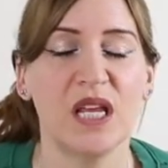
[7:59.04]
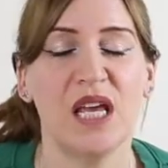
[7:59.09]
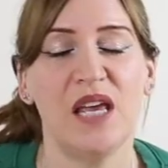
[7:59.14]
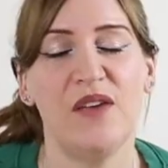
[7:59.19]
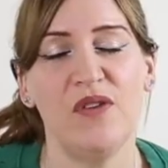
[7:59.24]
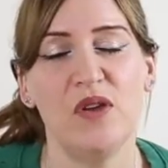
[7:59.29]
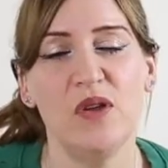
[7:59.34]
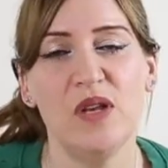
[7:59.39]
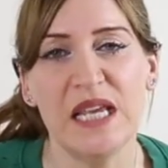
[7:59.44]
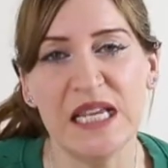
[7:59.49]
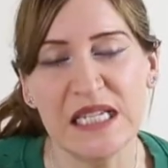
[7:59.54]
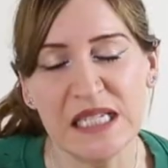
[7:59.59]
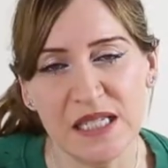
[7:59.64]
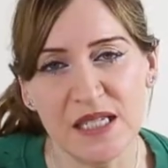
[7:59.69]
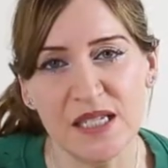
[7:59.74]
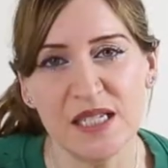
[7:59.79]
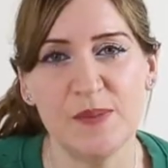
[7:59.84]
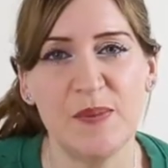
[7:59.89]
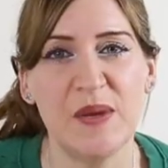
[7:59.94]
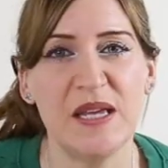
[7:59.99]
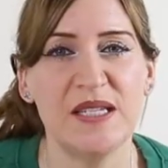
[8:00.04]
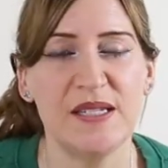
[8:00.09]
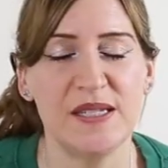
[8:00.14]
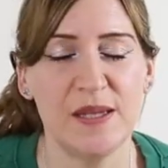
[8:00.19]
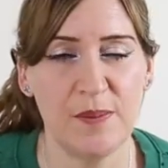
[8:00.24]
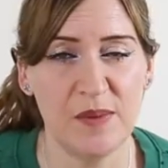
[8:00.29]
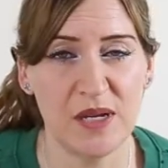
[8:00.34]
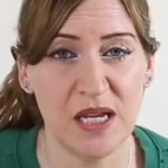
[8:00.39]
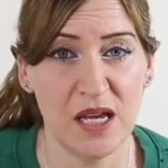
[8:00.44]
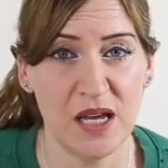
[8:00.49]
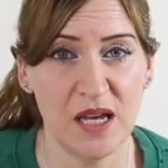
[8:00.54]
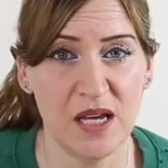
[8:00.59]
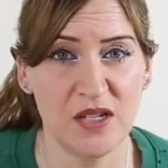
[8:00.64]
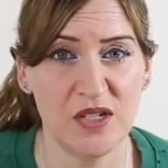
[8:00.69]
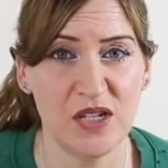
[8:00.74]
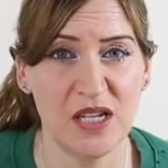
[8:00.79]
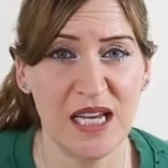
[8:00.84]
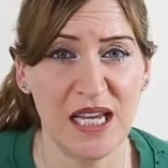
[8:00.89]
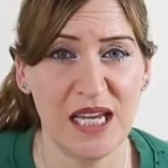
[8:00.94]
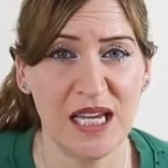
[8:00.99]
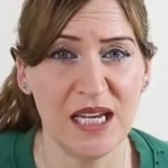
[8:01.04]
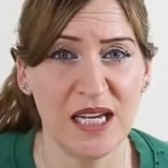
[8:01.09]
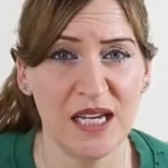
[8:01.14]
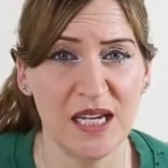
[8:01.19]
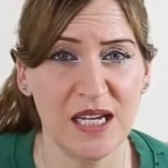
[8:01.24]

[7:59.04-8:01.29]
If you needed to speak to somebody urgently,